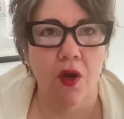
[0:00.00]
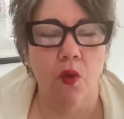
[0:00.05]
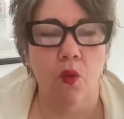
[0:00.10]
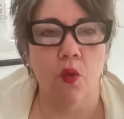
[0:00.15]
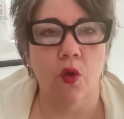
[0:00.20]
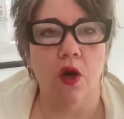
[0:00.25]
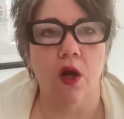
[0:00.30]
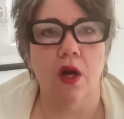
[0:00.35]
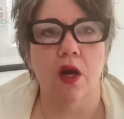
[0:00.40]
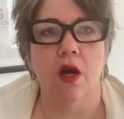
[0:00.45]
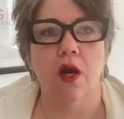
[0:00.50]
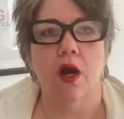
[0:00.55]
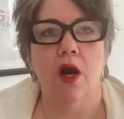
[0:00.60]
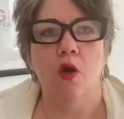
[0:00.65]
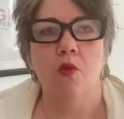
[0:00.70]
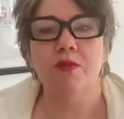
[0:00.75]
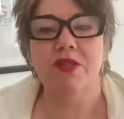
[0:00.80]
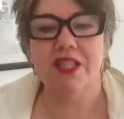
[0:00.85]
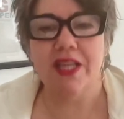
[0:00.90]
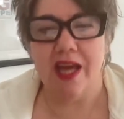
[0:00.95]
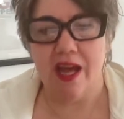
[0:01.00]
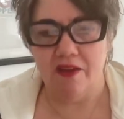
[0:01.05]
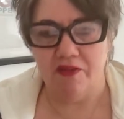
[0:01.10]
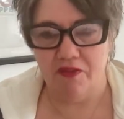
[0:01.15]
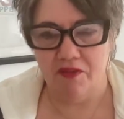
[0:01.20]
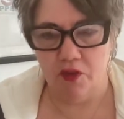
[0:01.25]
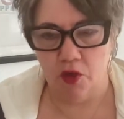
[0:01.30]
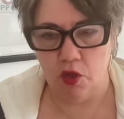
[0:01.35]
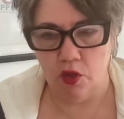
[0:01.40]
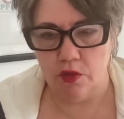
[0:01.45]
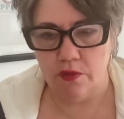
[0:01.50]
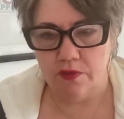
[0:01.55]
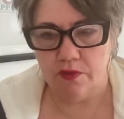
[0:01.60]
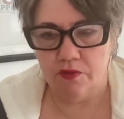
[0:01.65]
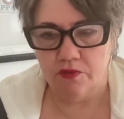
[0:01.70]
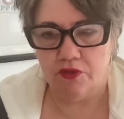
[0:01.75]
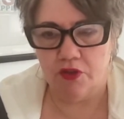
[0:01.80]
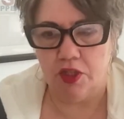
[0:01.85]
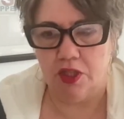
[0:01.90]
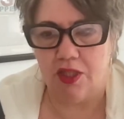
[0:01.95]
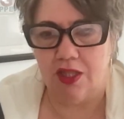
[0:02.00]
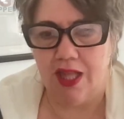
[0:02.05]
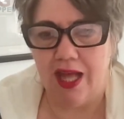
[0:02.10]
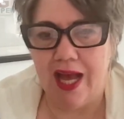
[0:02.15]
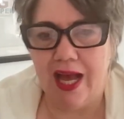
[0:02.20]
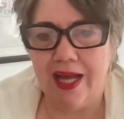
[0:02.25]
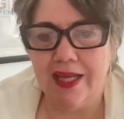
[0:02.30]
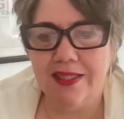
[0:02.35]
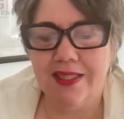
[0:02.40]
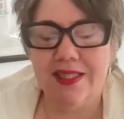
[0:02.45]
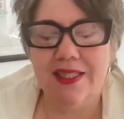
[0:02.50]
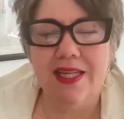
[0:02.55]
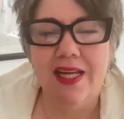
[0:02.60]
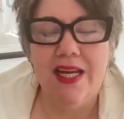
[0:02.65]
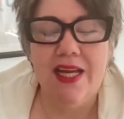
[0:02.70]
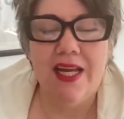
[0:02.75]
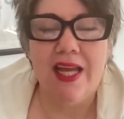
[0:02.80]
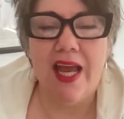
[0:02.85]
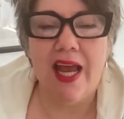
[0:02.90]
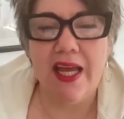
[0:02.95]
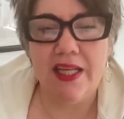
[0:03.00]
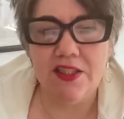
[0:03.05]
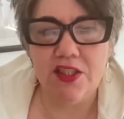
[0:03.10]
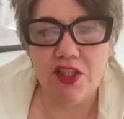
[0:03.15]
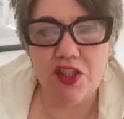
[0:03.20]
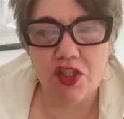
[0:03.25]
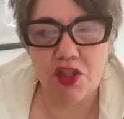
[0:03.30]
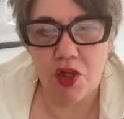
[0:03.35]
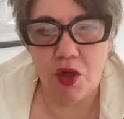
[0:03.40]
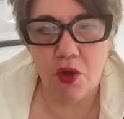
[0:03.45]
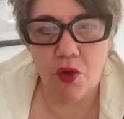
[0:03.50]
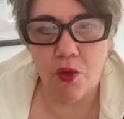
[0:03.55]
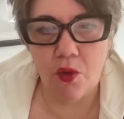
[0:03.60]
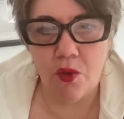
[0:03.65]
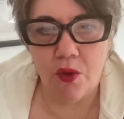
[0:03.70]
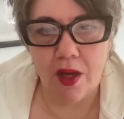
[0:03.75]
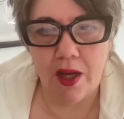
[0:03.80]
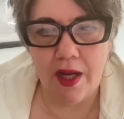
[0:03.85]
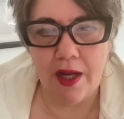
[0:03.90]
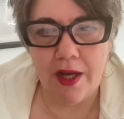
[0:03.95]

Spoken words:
We're almost half full for the class. And so